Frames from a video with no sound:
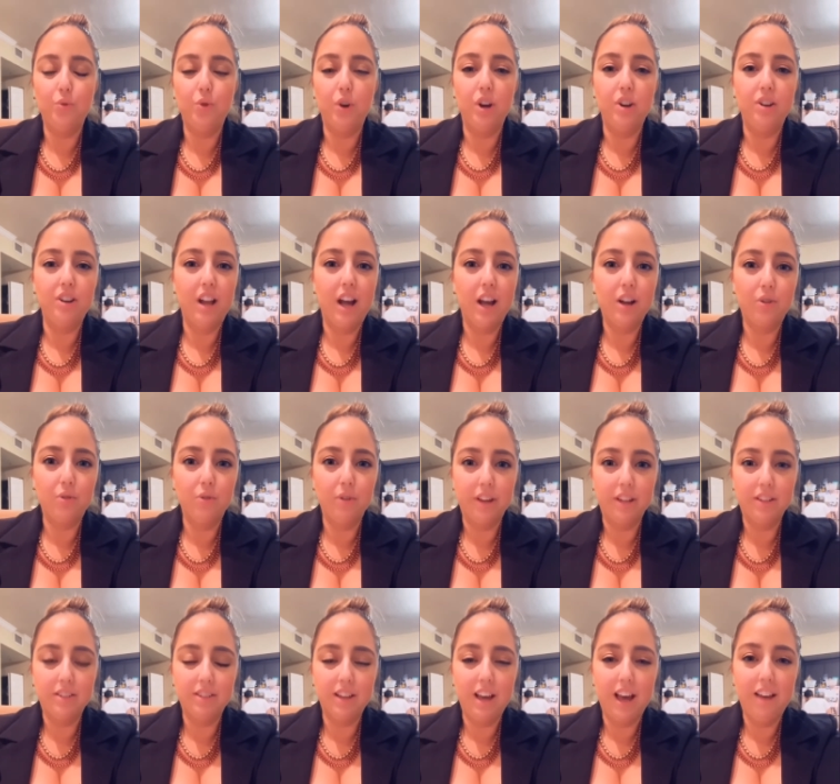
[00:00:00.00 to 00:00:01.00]
are not going
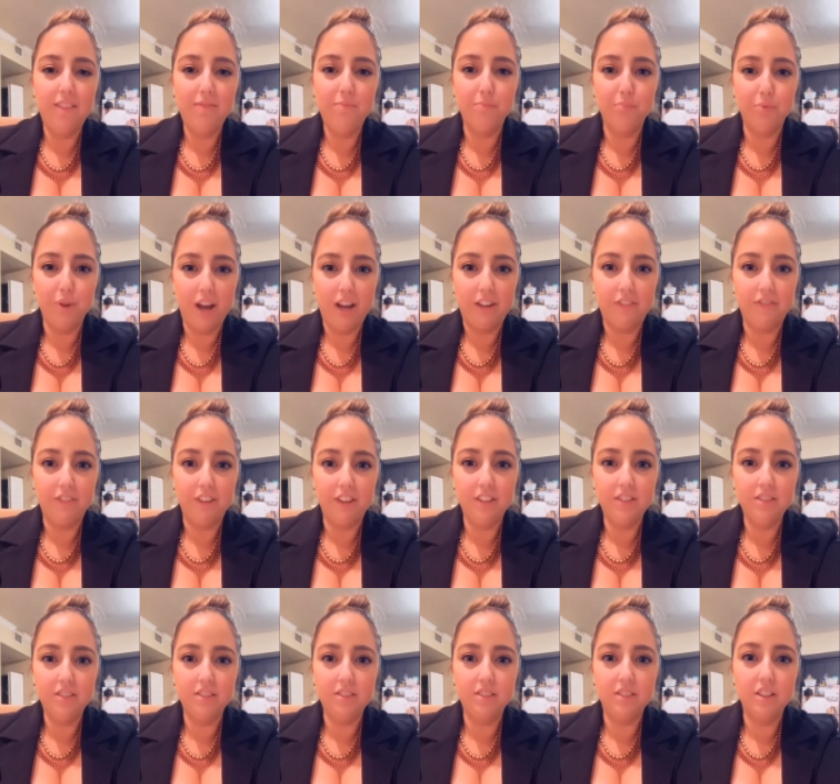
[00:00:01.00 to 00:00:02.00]
to have
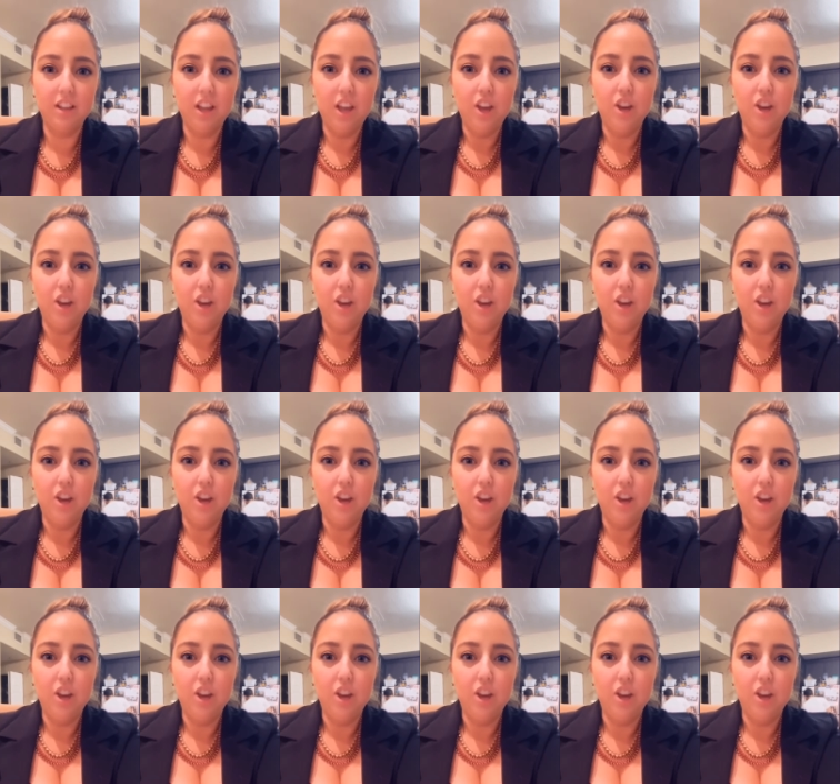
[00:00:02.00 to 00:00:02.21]
breakfast,